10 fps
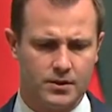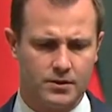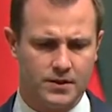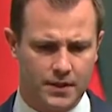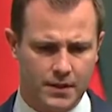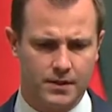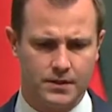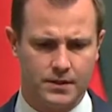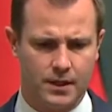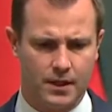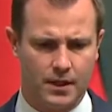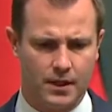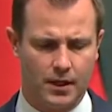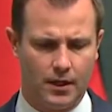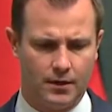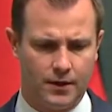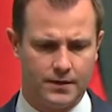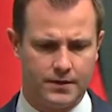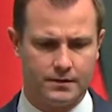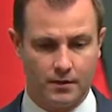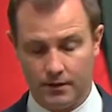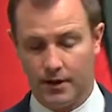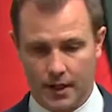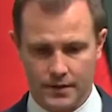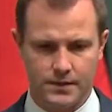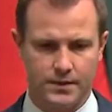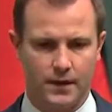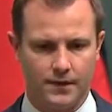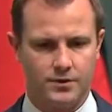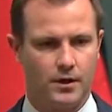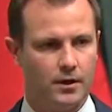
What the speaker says: seniors. I know that's the case in South Australia,